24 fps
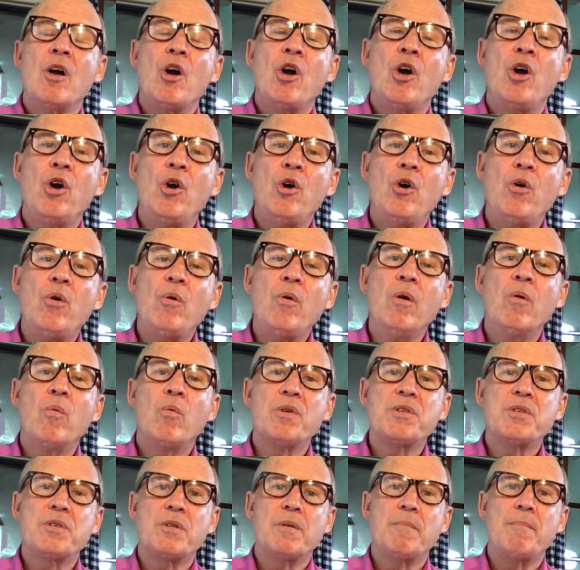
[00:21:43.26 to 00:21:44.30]
Who
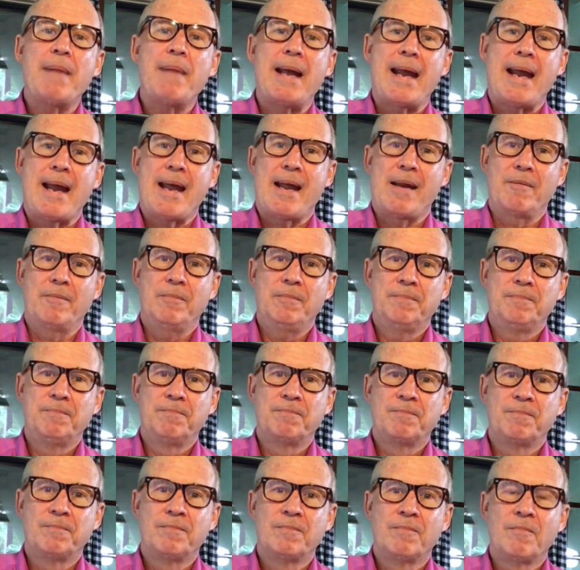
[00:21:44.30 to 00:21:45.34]
was the man
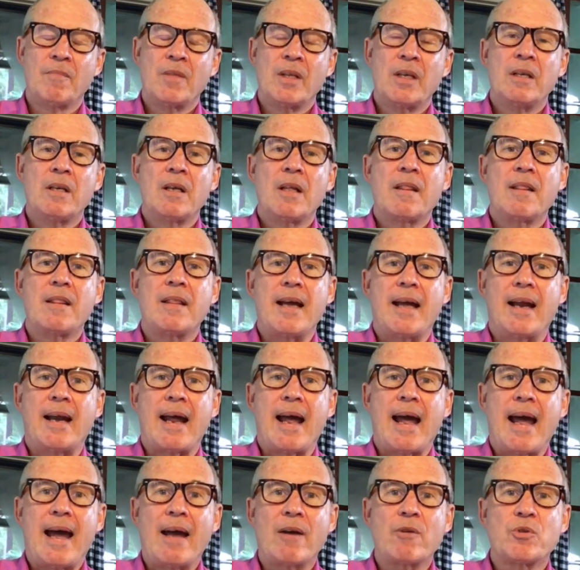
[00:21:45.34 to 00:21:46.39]
that
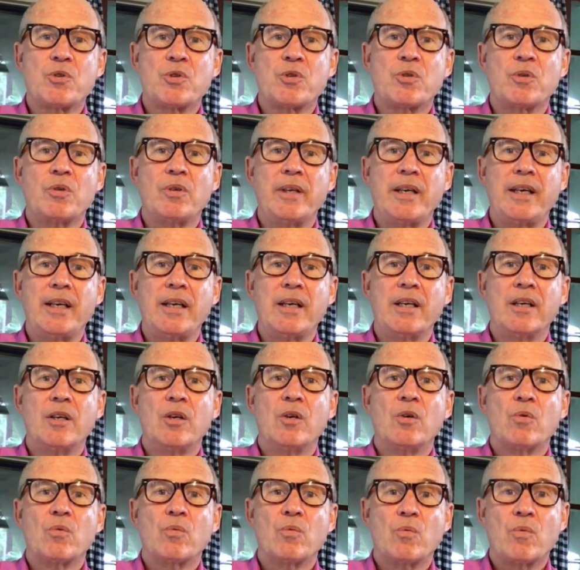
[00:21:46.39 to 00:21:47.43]
actually
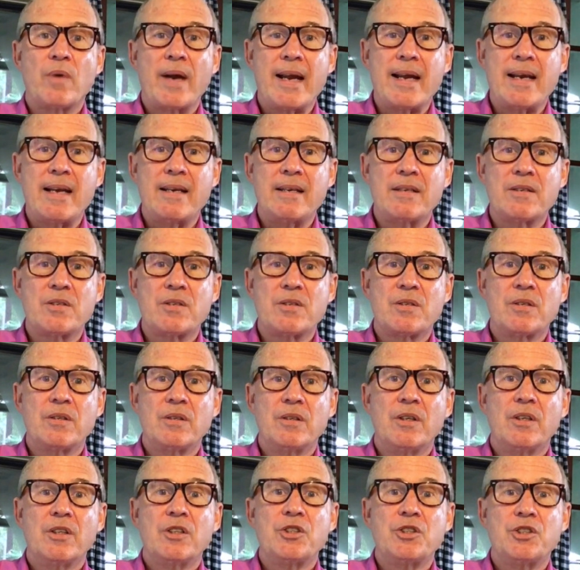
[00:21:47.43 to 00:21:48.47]
raised
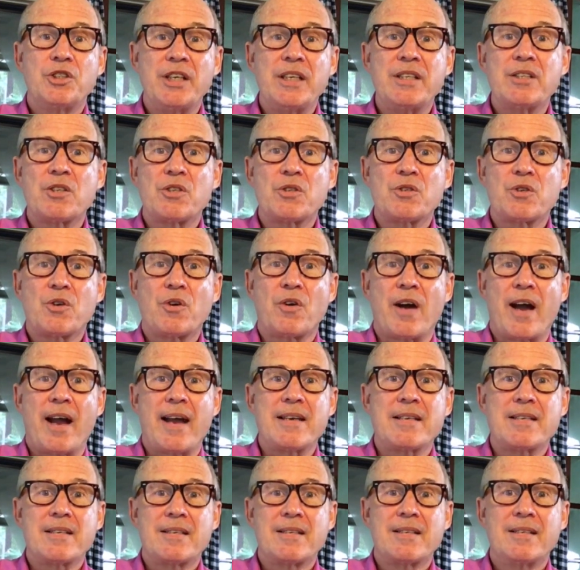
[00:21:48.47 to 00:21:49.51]
Jesus
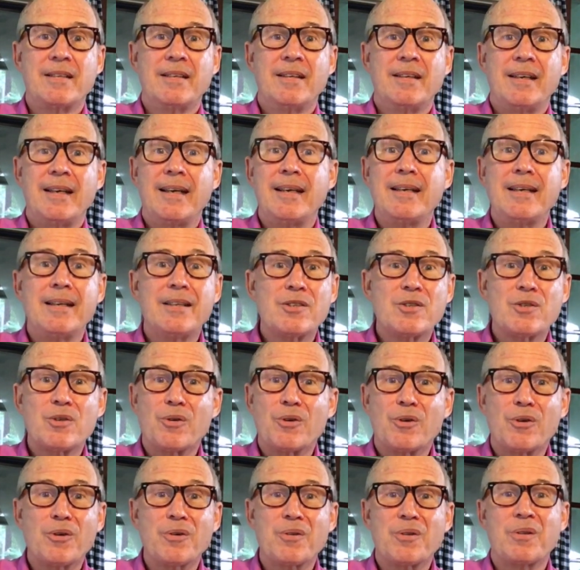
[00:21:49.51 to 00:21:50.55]
Christ in his
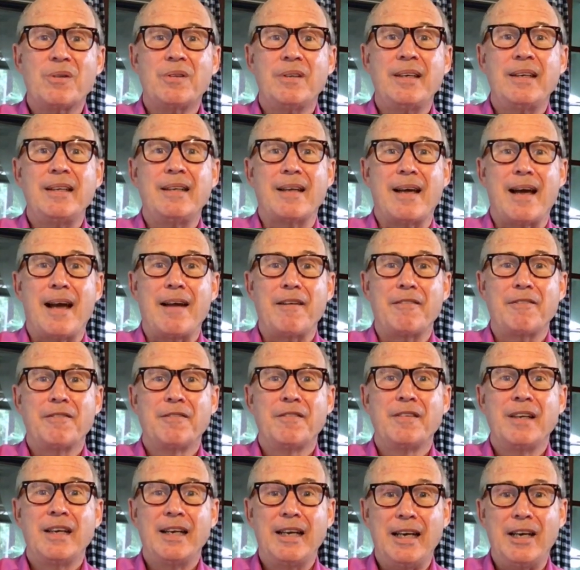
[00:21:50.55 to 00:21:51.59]
earthly life
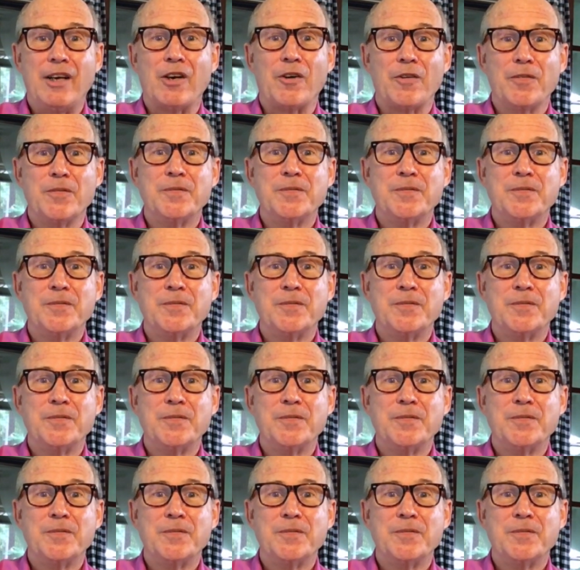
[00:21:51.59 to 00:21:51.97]
here.